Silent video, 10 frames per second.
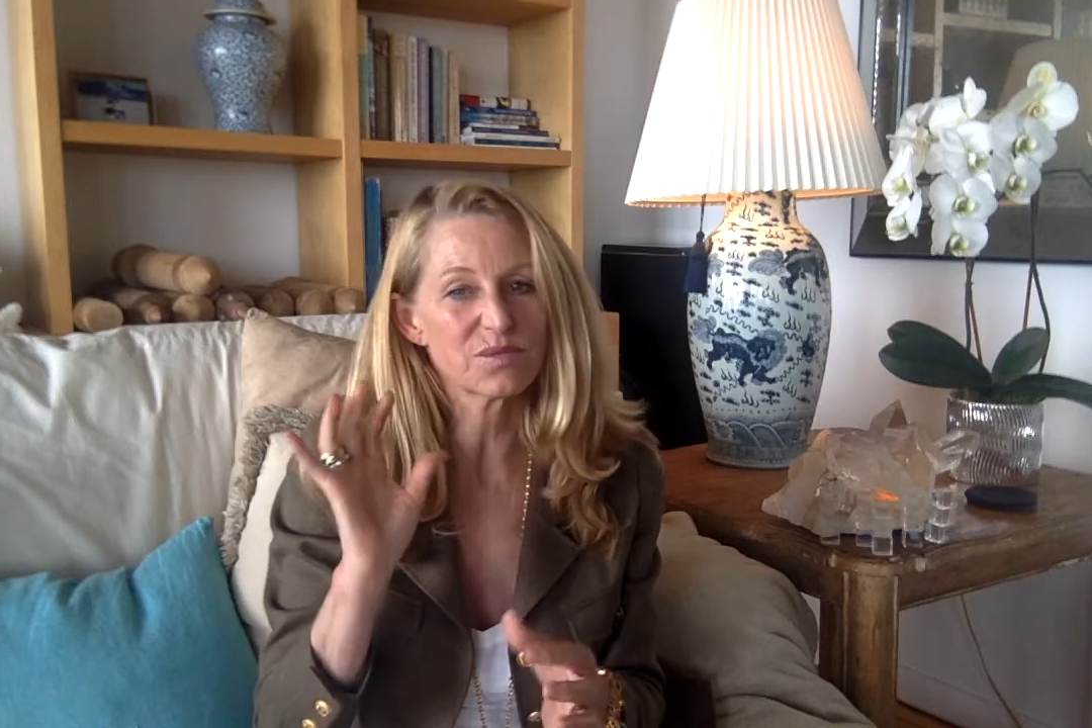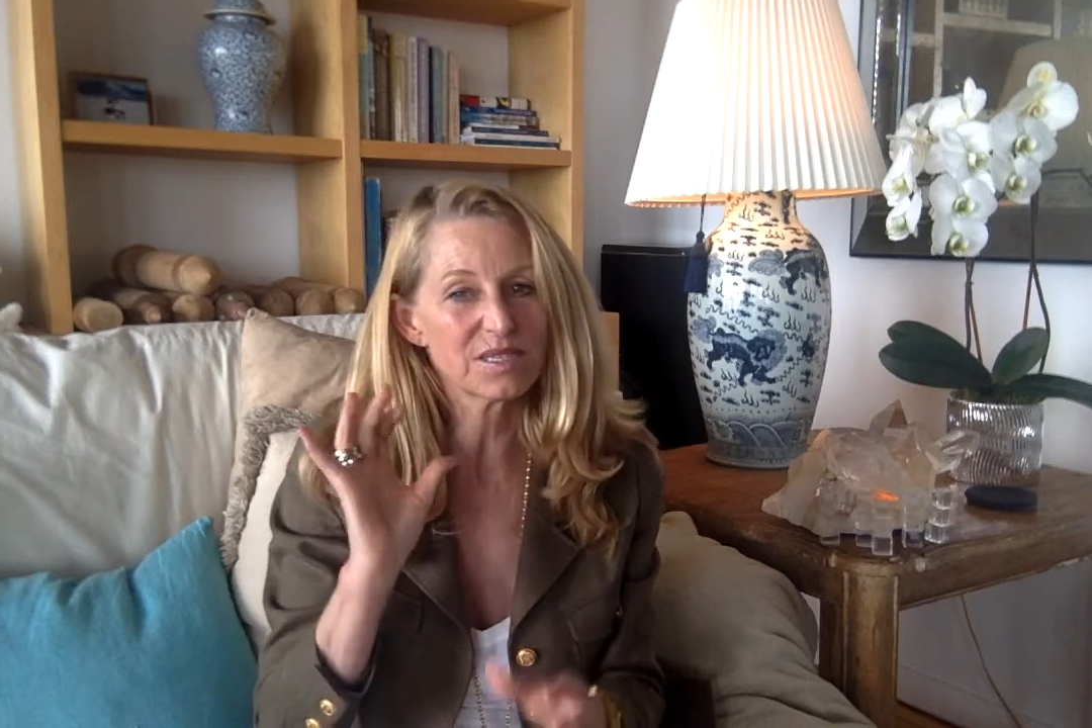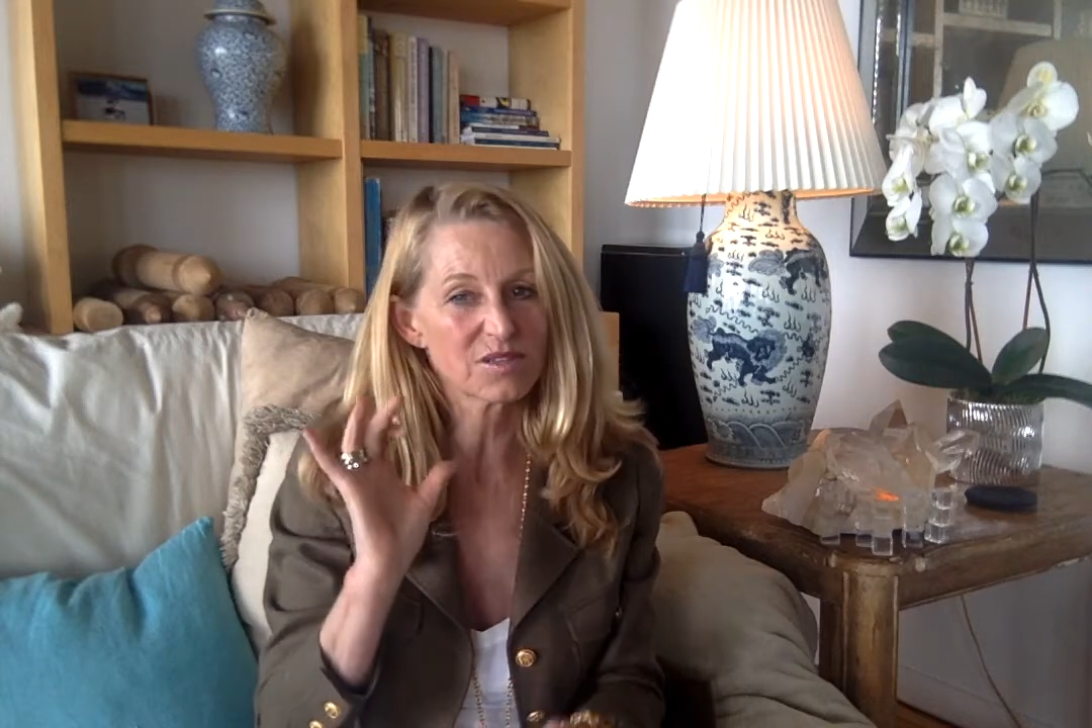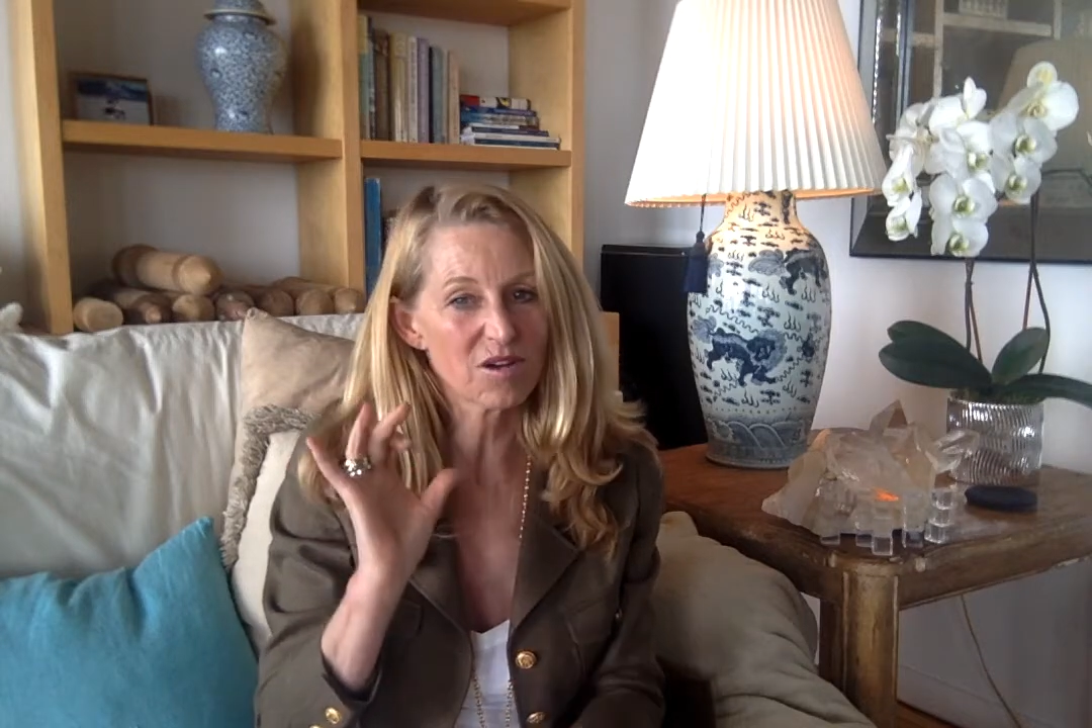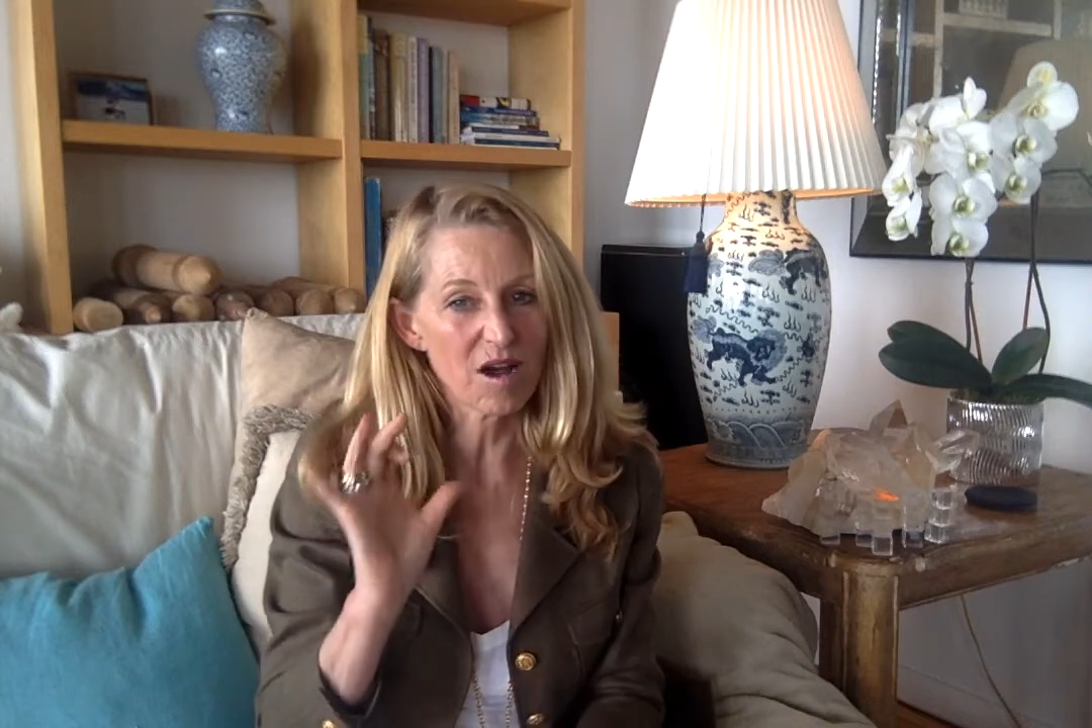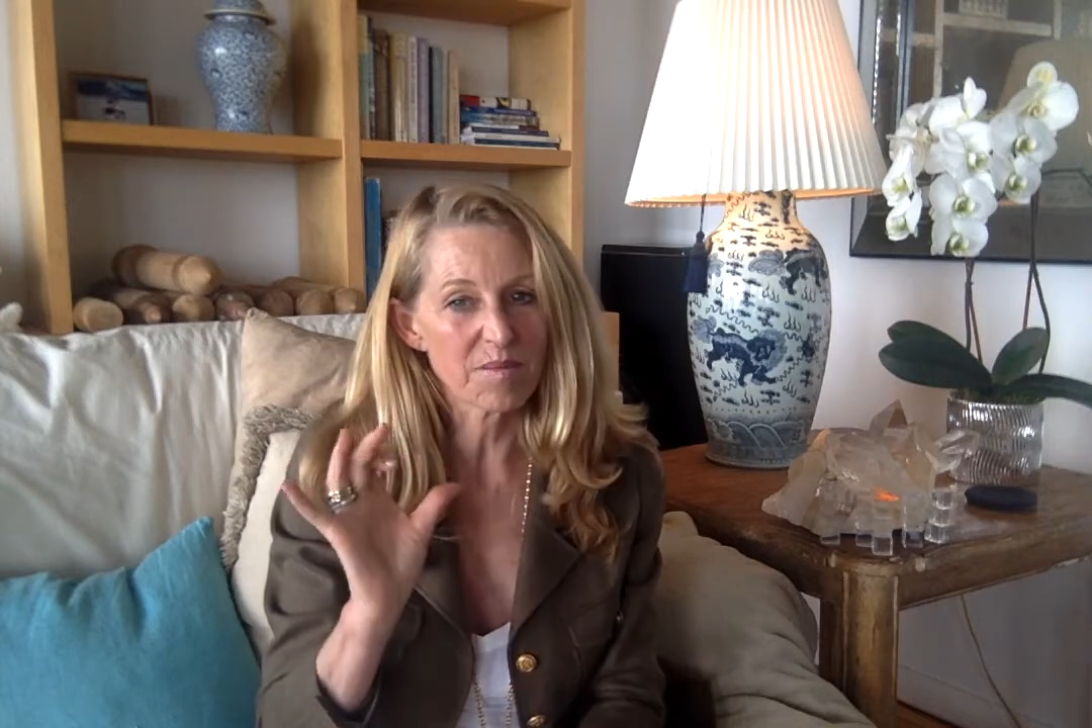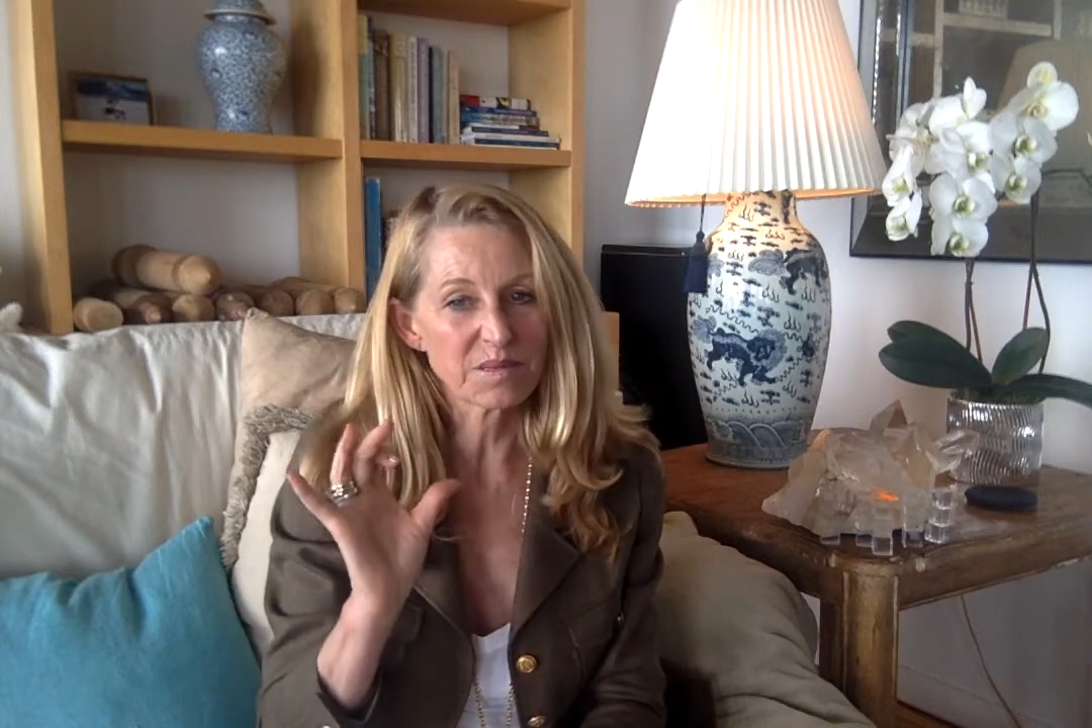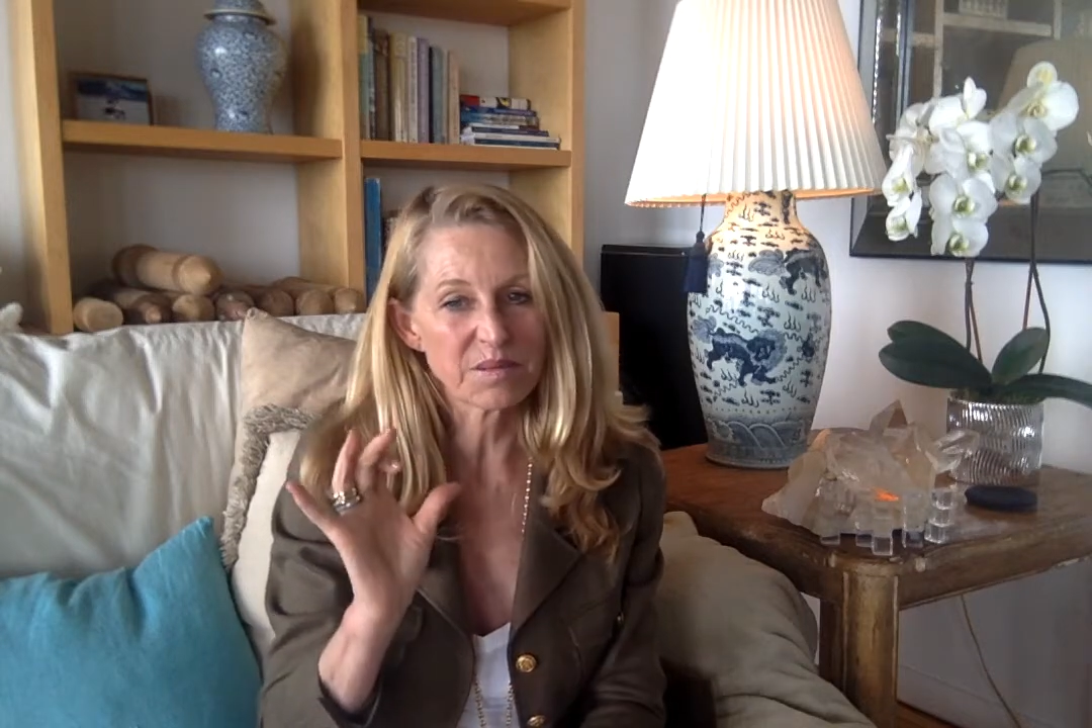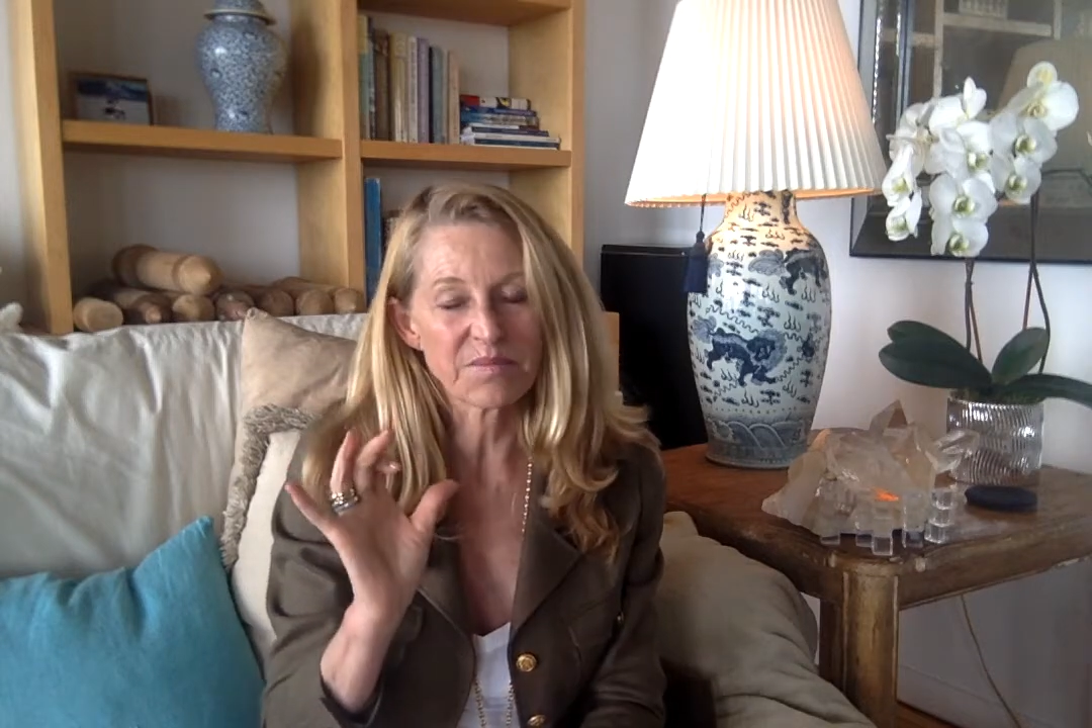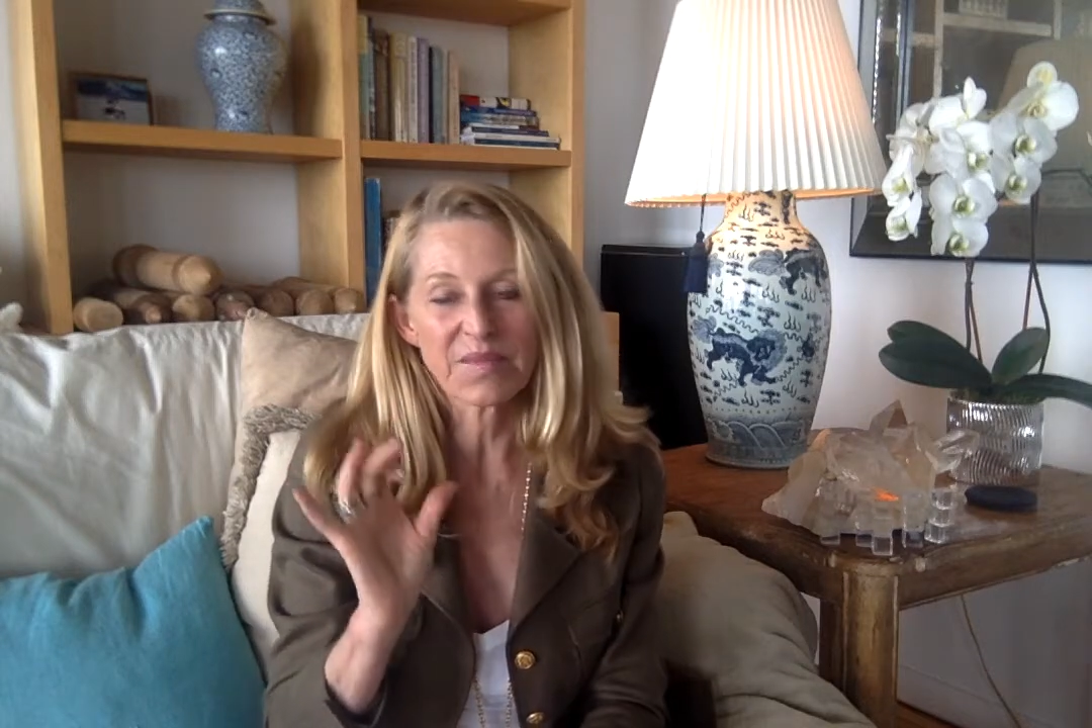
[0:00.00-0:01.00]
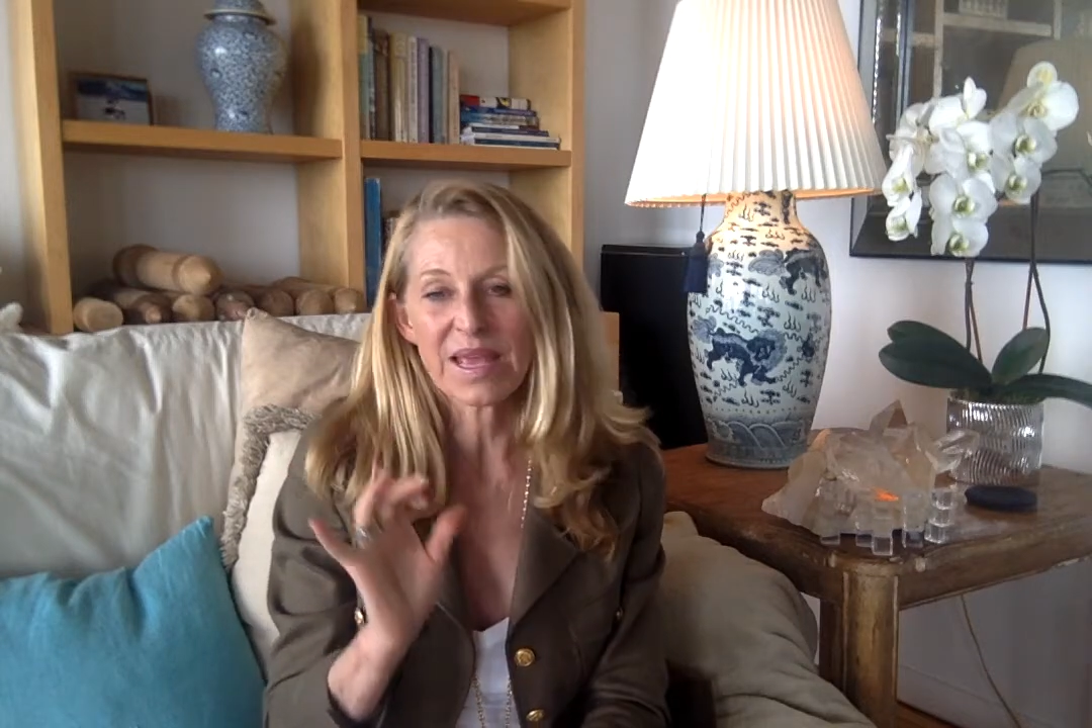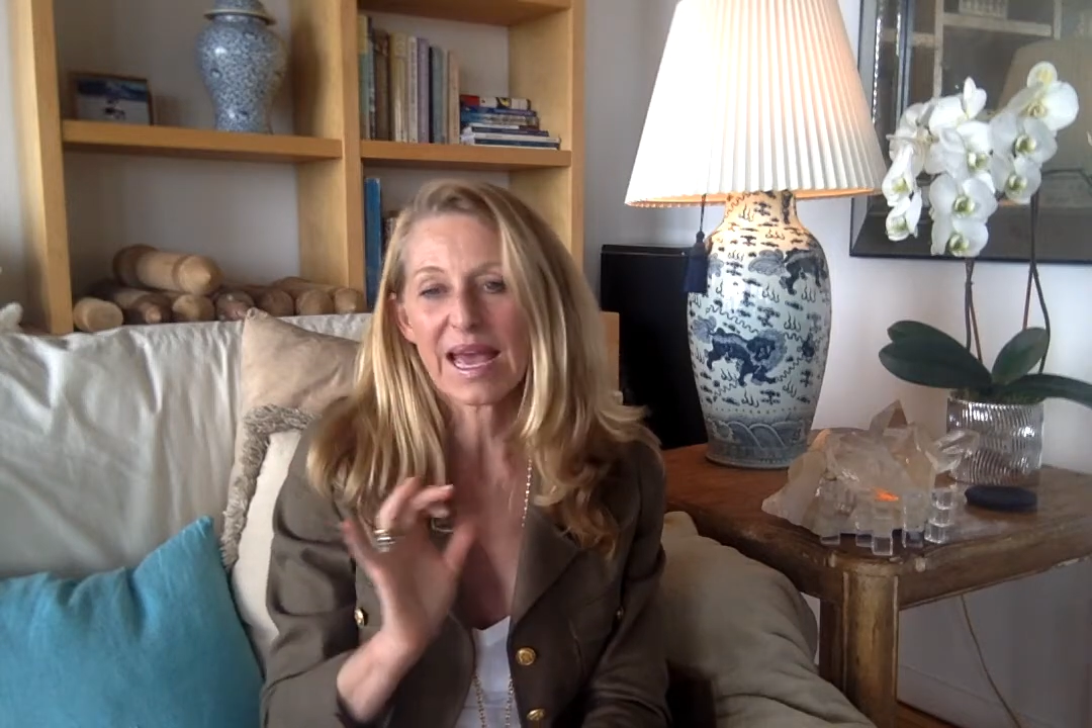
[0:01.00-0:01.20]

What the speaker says: 3s are optimum.